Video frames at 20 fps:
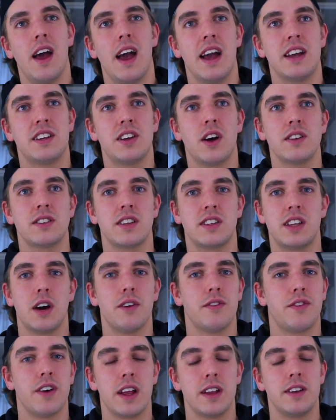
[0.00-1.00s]
it's hard to
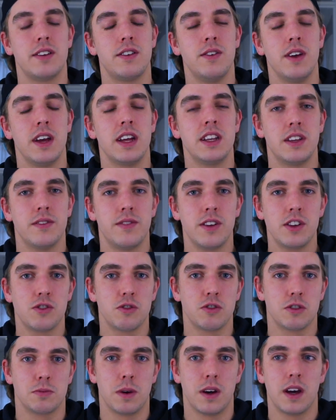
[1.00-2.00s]
tell for
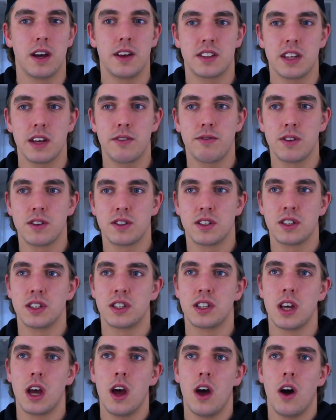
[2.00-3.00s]
individuals, but say for
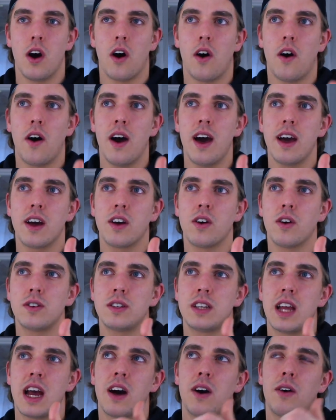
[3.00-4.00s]
instance, I
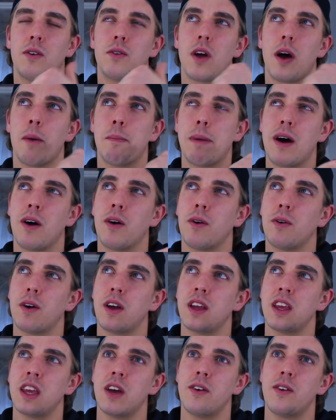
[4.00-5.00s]
got down about
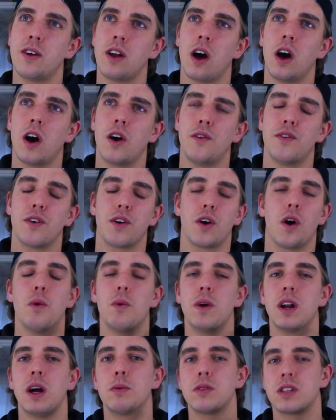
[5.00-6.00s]
a year and a half ago
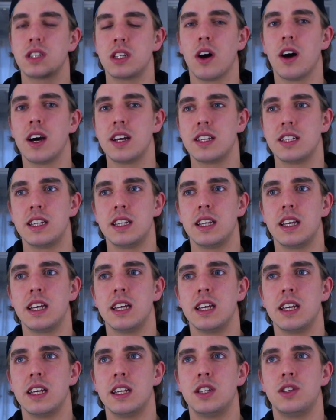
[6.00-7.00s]
when I was dieting
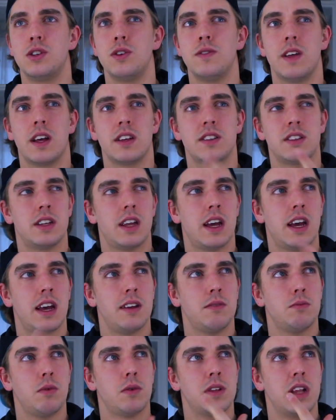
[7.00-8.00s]
in 2000
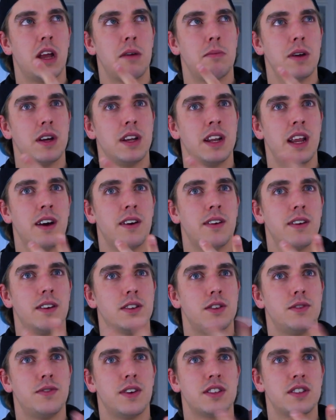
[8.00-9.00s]
and what would that be now?
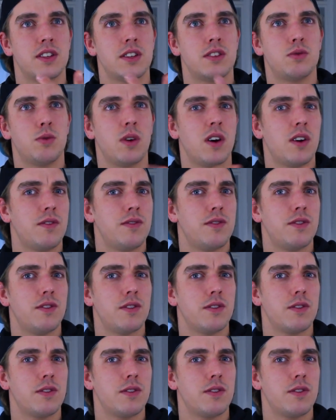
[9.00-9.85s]
2012?